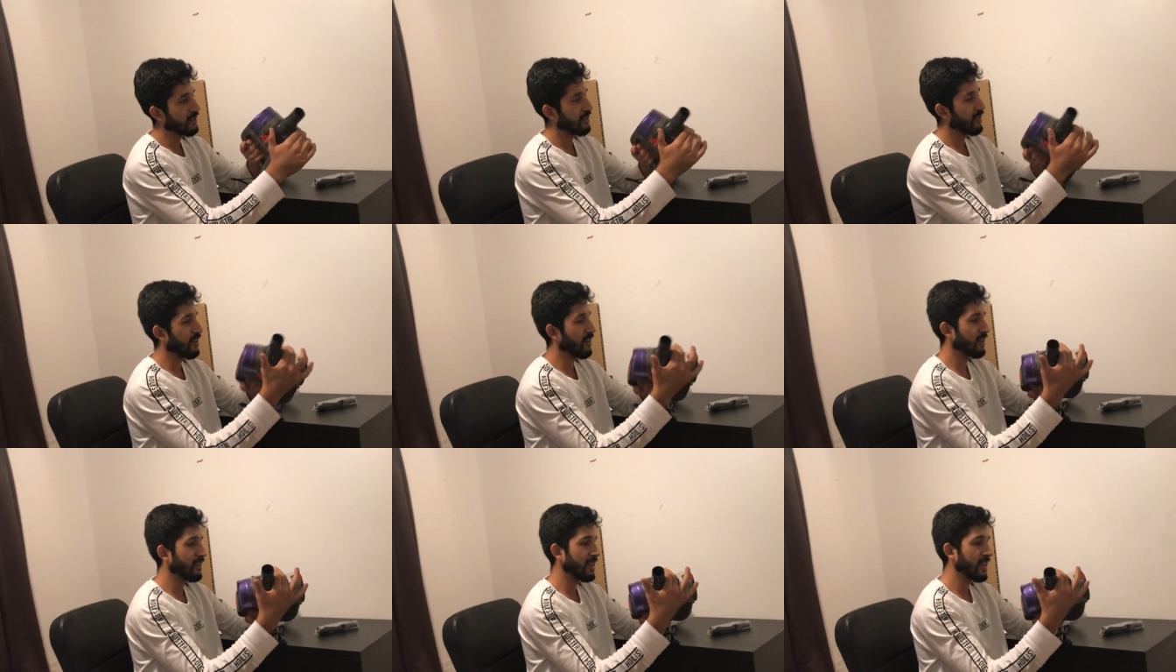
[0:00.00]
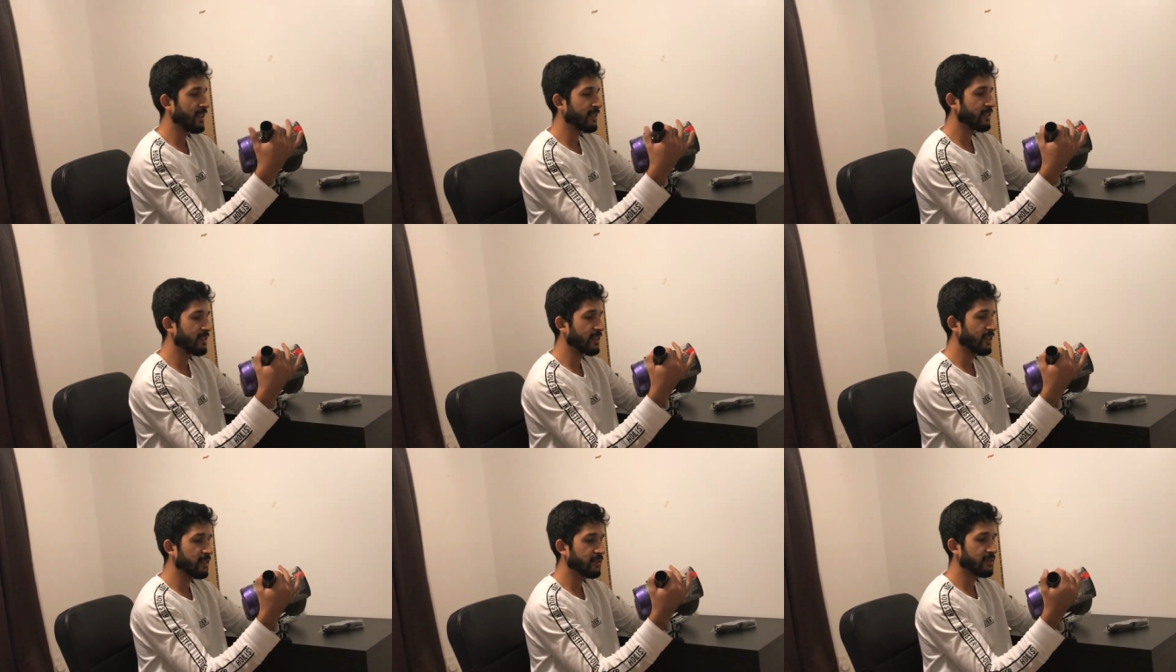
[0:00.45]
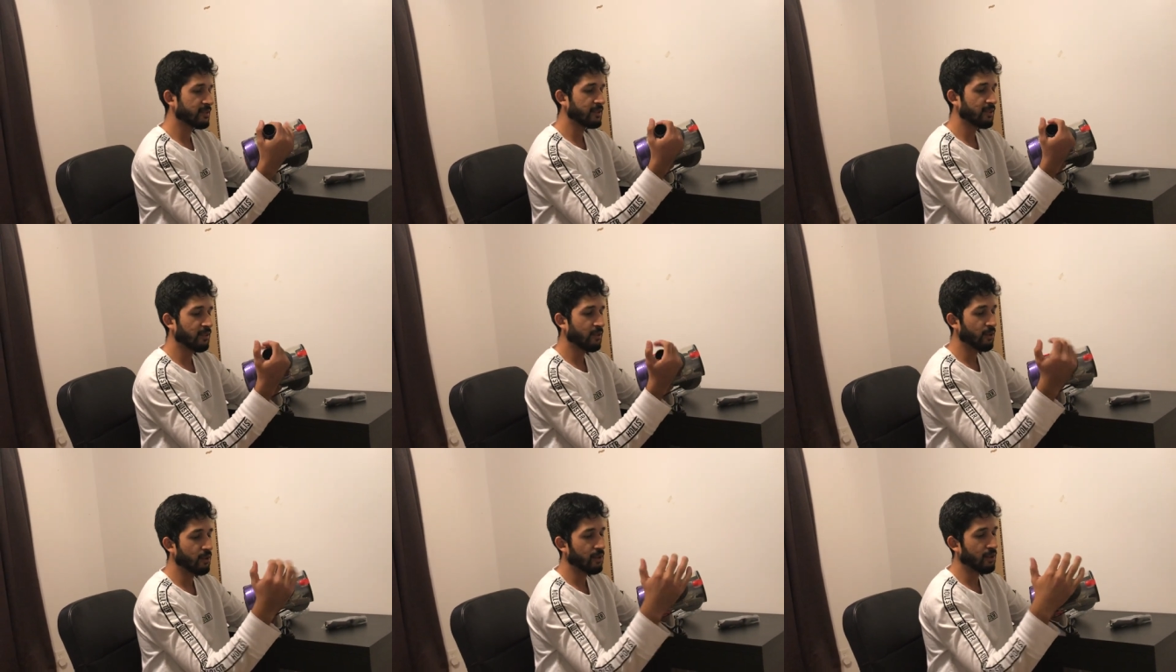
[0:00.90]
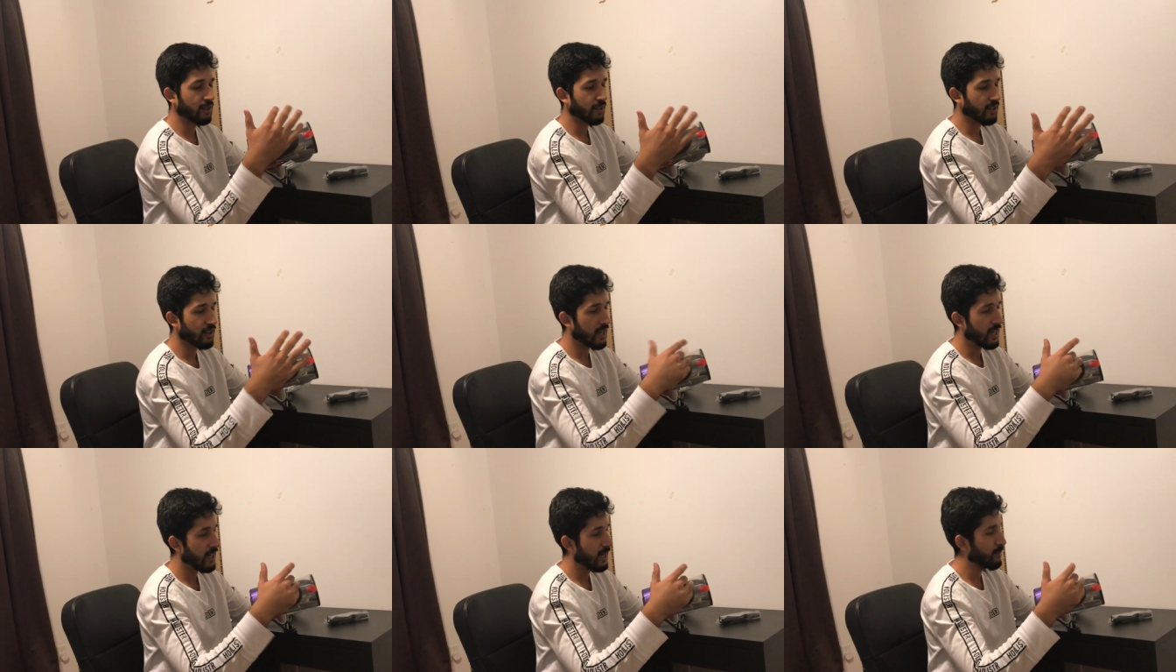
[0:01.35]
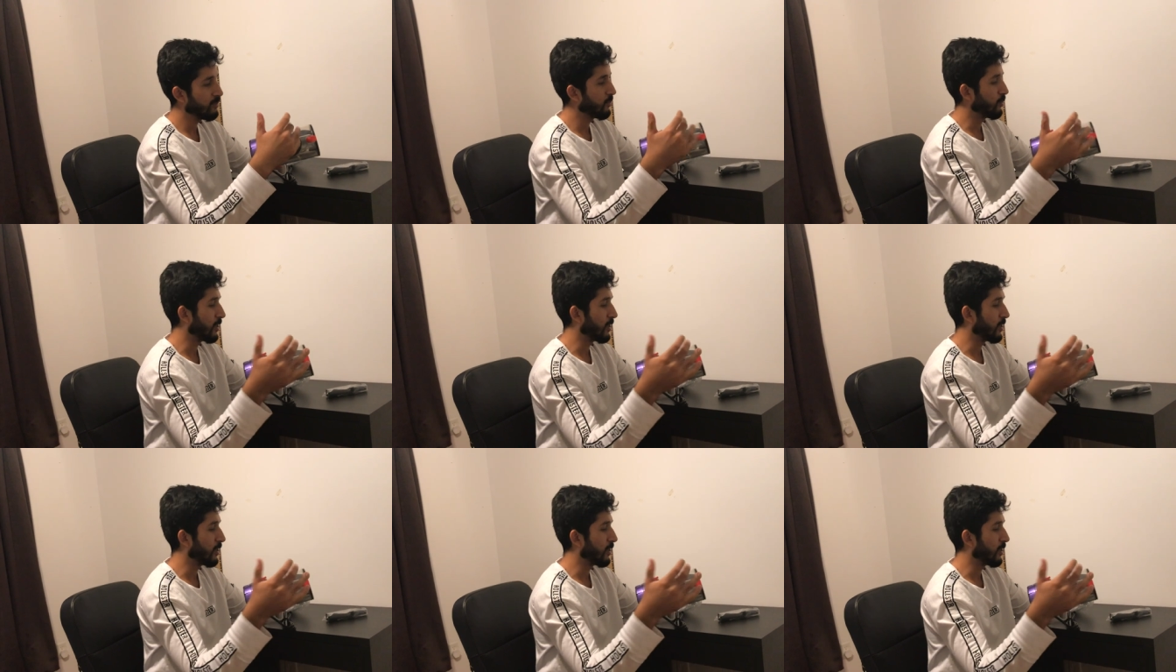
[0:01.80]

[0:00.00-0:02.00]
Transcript: all that dust or grime,